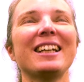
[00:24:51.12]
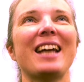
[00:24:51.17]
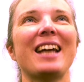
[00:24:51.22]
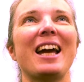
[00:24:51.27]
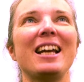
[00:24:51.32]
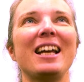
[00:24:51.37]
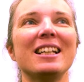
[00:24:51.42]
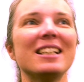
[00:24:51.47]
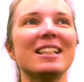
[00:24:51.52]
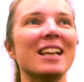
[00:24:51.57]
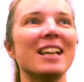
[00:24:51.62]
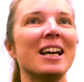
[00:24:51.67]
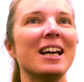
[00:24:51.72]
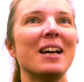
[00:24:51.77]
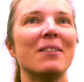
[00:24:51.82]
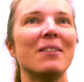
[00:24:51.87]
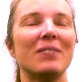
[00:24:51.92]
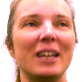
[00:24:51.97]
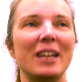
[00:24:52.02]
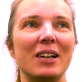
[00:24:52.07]
the end,
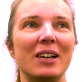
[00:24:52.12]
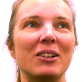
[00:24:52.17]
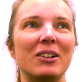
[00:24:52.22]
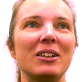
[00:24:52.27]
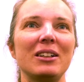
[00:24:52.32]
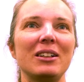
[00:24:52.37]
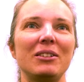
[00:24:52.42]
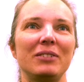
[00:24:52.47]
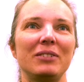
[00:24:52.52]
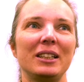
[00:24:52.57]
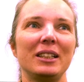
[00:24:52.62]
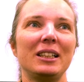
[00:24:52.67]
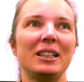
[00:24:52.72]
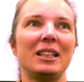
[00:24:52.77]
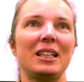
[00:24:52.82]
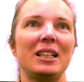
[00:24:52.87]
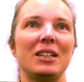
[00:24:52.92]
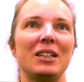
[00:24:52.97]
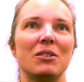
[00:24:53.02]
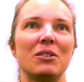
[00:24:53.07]
they all
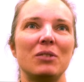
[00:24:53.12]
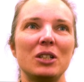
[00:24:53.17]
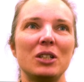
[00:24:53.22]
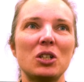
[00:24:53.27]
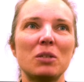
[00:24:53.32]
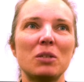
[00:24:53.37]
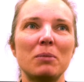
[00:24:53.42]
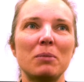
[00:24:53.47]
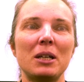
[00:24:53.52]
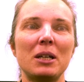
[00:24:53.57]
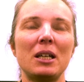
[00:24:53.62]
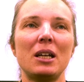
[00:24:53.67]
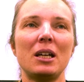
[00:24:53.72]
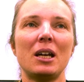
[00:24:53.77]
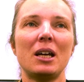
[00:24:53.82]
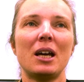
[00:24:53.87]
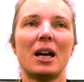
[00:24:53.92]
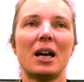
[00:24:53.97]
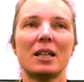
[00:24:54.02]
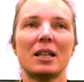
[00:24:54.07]
really enriched me
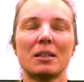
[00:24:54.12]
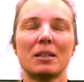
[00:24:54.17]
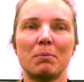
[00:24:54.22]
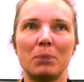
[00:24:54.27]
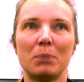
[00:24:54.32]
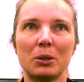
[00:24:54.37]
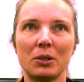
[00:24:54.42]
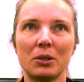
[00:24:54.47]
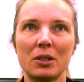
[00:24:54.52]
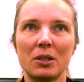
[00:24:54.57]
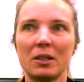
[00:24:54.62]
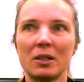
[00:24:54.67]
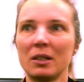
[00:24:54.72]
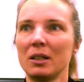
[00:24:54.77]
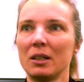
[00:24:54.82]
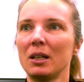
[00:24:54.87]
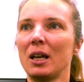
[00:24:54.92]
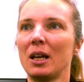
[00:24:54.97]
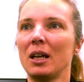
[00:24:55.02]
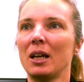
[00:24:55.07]
as a
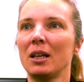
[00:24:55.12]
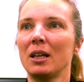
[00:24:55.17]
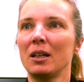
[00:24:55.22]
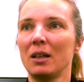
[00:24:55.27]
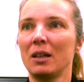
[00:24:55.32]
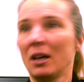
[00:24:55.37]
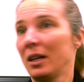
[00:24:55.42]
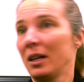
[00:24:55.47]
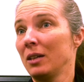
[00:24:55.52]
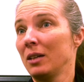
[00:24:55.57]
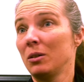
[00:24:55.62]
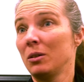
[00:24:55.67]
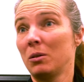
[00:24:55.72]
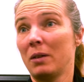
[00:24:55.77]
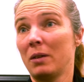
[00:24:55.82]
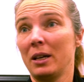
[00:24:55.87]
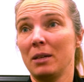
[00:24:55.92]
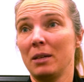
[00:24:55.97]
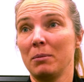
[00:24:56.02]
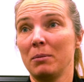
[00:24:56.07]
person and who
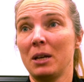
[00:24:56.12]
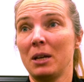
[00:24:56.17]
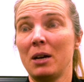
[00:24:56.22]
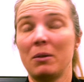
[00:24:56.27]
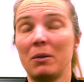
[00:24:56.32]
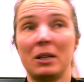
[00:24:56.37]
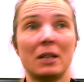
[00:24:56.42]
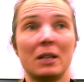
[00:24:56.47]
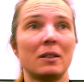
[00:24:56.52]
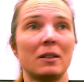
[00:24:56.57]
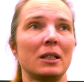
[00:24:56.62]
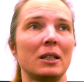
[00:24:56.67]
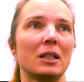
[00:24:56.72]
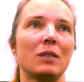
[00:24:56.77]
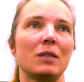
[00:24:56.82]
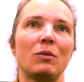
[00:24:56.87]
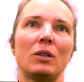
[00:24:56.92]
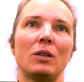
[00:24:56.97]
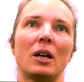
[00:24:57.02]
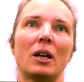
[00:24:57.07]
I am now. And I think
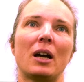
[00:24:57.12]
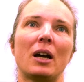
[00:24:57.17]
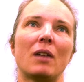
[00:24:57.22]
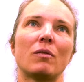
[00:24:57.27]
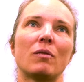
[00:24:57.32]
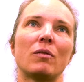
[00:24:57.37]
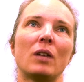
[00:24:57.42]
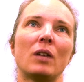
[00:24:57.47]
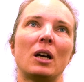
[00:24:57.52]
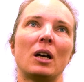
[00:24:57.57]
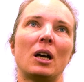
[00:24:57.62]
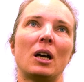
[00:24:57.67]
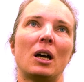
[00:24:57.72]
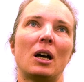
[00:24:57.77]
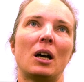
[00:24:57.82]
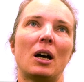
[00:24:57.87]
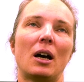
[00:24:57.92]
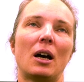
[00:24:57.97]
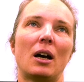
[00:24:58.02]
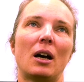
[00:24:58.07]
if you have
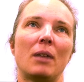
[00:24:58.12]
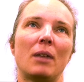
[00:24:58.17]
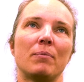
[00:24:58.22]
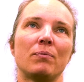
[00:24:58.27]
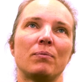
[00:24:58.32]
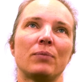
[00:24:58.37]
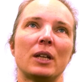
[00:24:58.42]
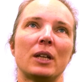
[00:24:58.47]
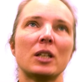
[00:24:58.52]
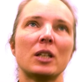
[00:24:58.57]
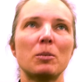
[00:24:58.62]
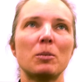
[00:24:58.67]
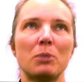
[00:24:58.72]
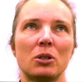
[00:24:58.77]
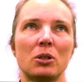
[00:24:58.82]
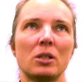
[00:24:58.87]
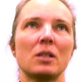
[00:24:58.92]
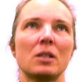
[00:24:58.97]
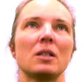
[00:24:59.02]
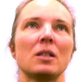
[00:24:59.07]

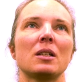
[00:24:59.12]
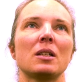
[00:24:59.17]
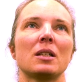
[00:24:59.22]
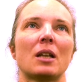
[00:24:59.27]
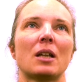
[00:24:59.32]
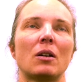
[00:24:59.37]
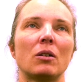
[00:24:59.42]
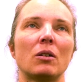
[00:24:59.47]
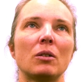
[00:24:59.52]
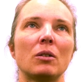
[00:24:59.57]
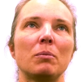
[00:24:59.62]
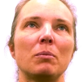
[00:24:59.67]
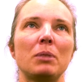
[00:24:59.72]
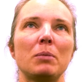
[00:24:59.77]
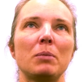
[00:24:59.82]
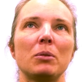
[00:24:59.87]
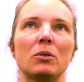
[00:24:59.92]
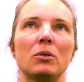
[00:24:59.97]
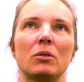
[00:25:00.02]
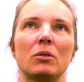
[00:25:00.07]
experiences that other people